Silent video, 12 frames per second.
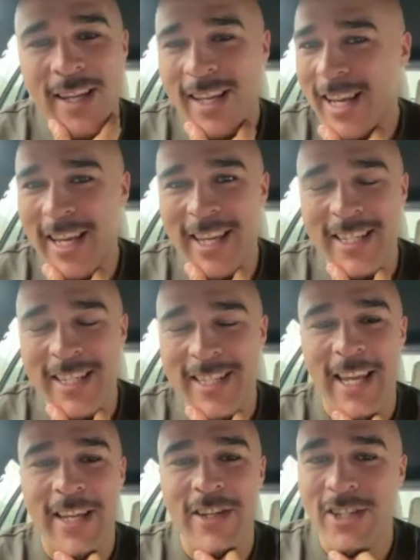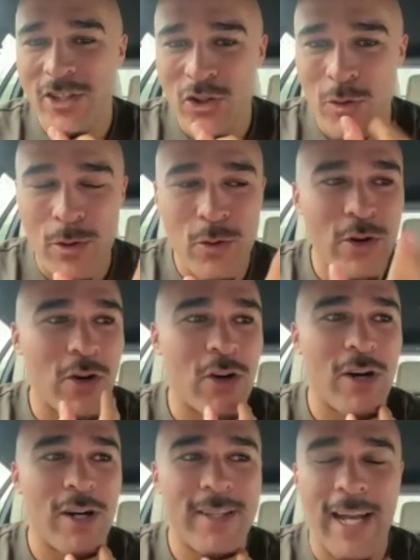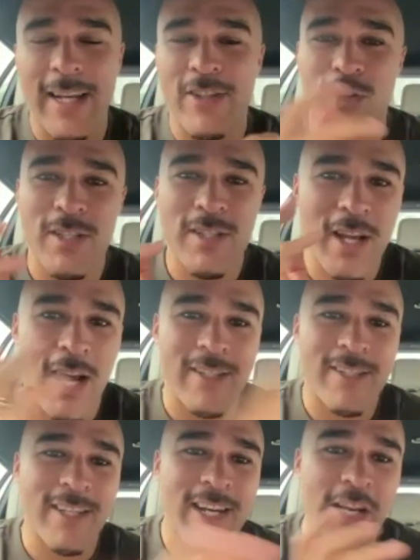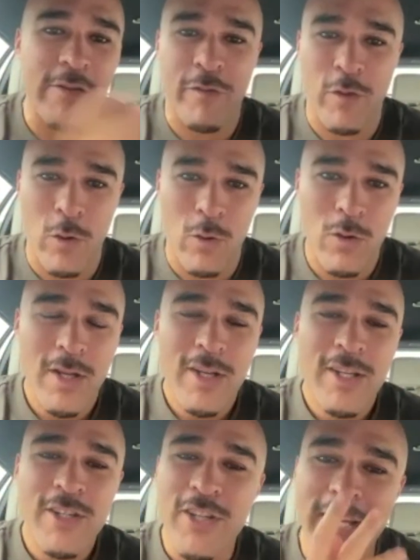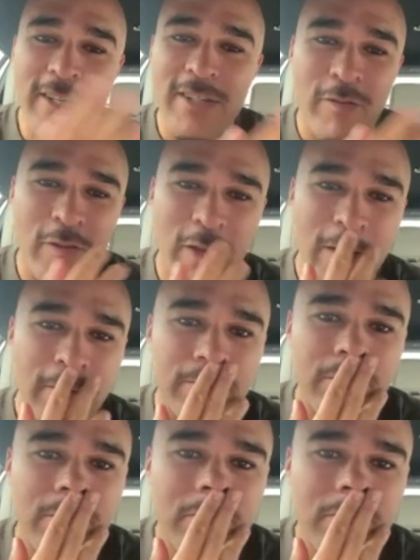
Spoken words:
like a second distributor or that just constant info into Finn.